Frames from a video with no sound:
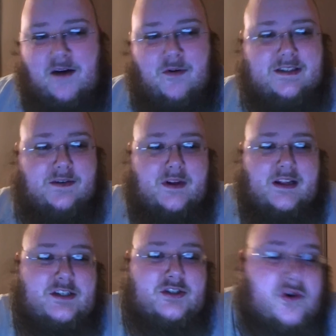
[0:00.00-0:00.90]
wasn't
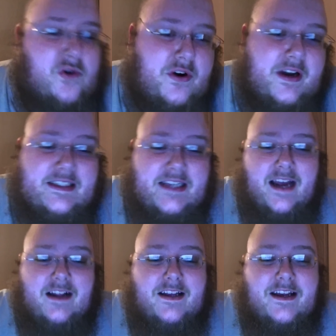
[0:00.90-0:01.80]
really sure
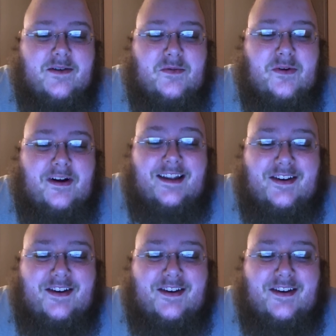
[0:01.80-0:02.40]
exactly what to